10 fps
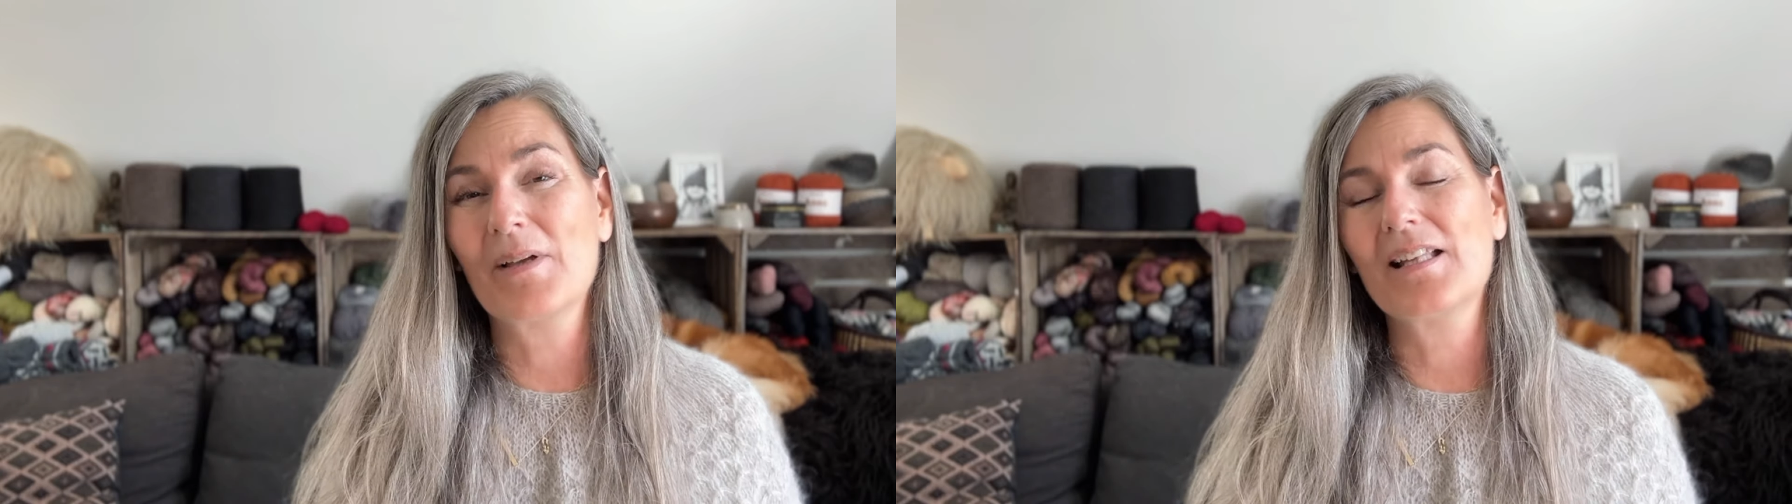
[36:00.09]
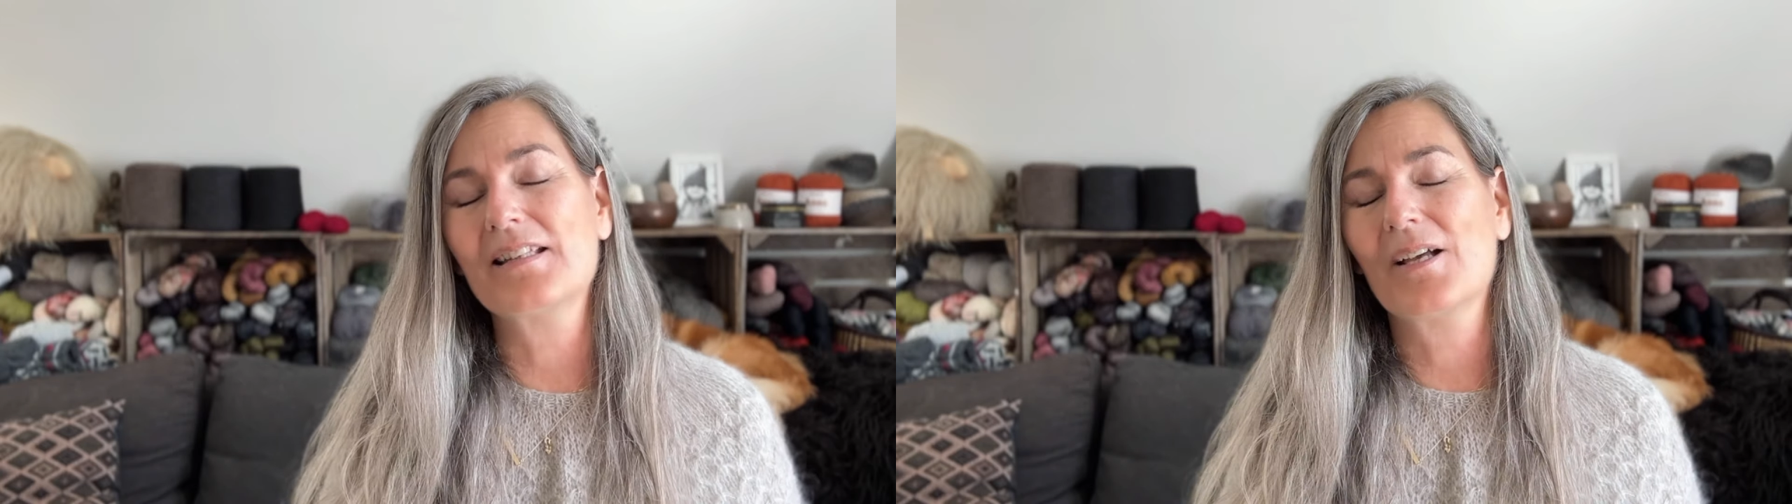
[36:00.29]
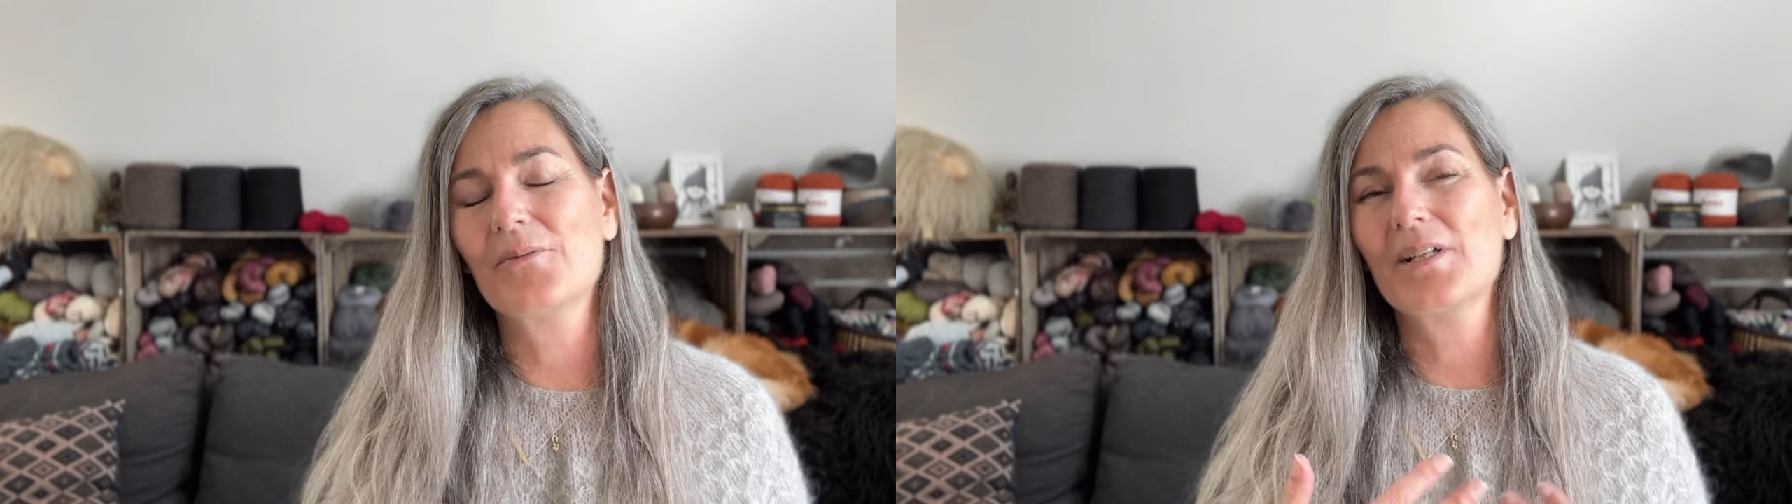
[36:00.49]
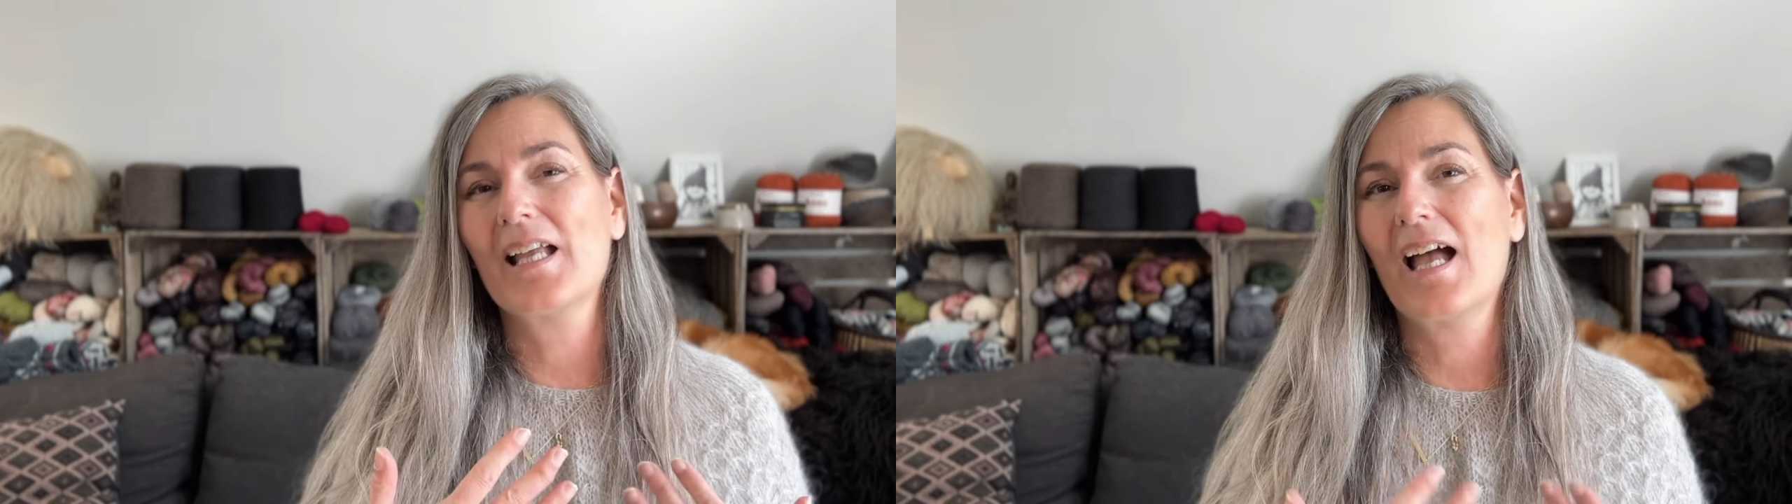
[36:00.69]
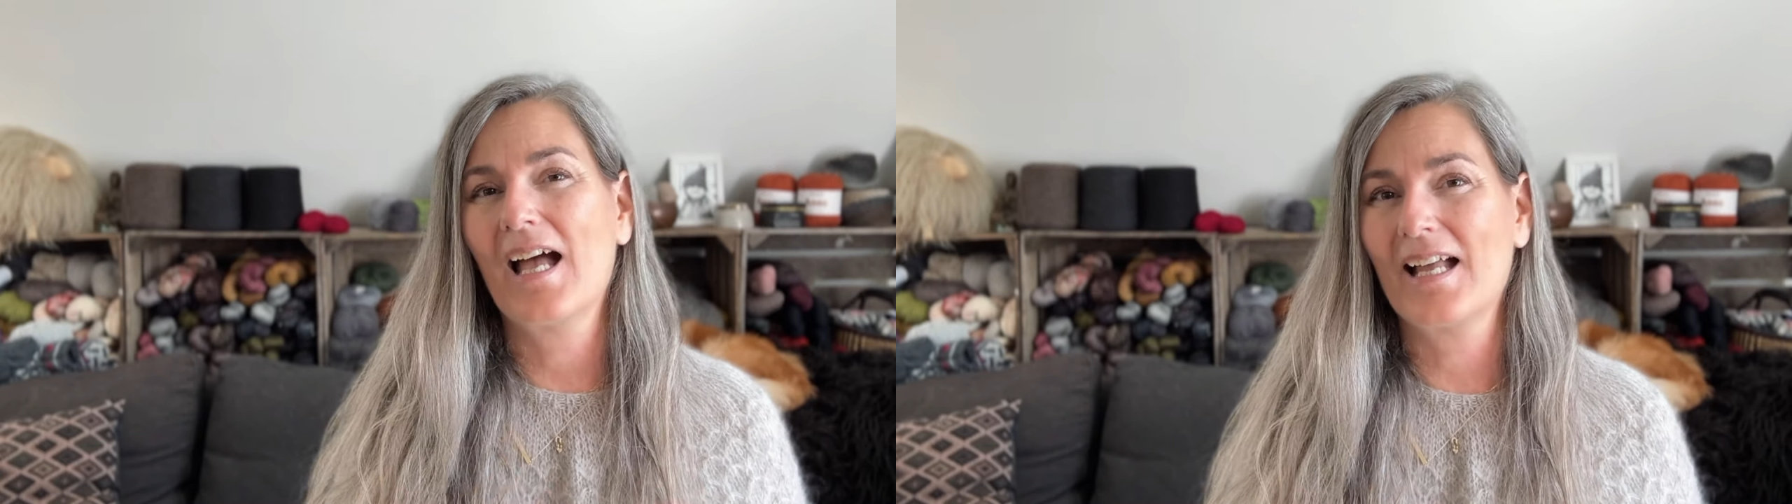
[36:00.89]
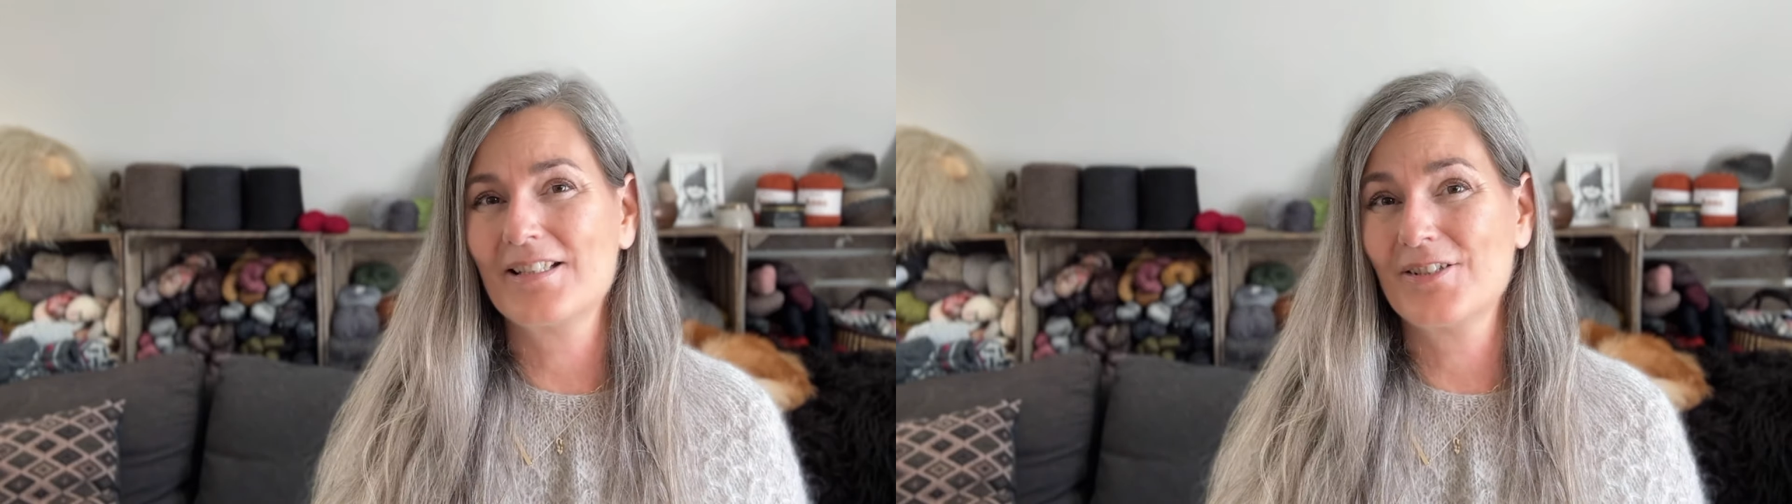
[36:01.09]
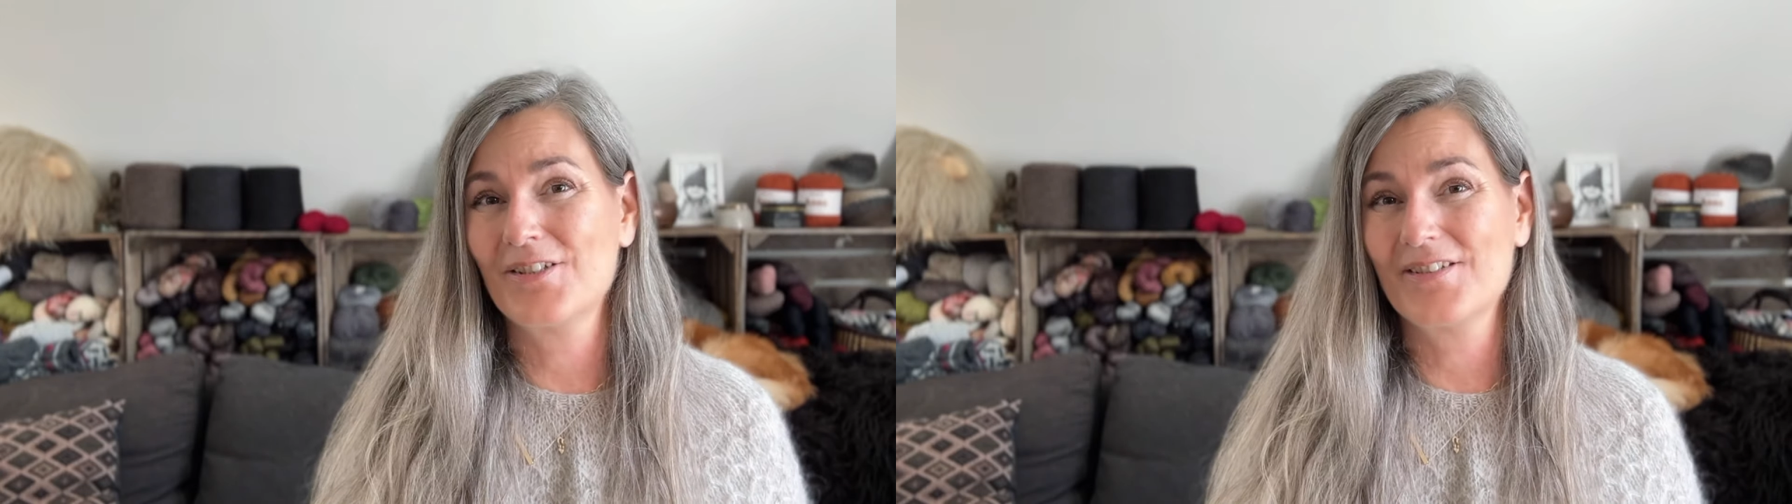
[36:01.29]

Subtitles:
meant that we had to